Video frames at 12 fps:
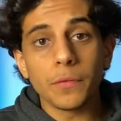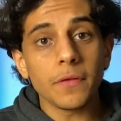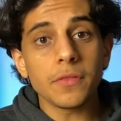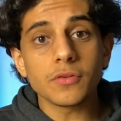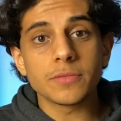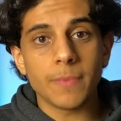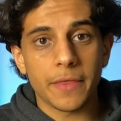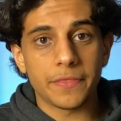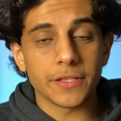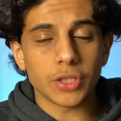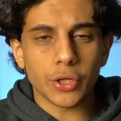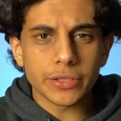of those
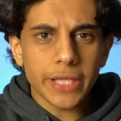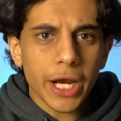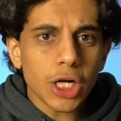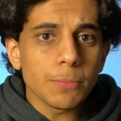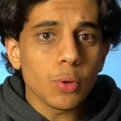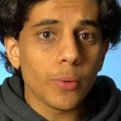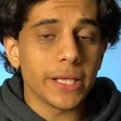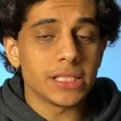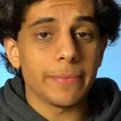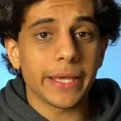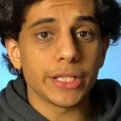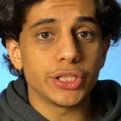methods are terrible ways to
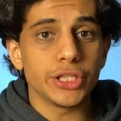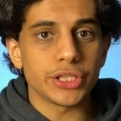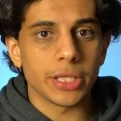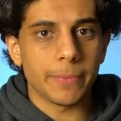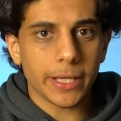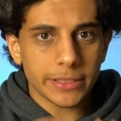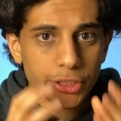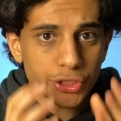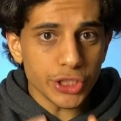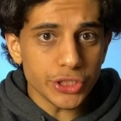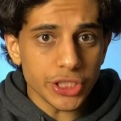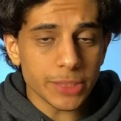make a cheat sheet because the
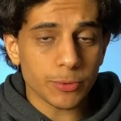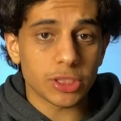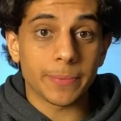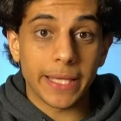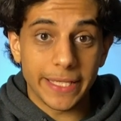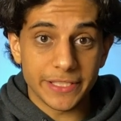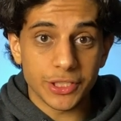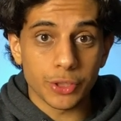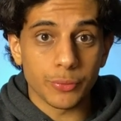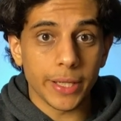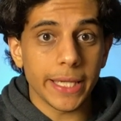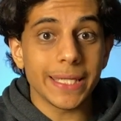cheat sheet is supposed to be easy to
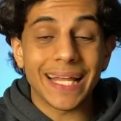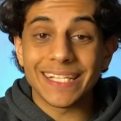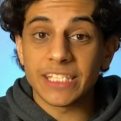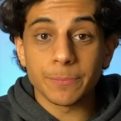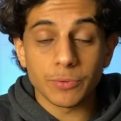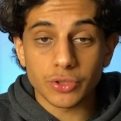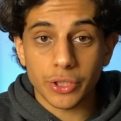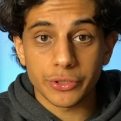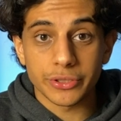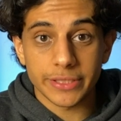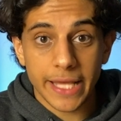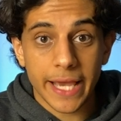read and simple to
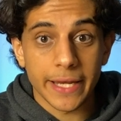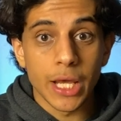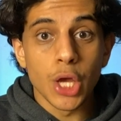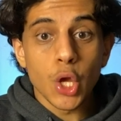understand.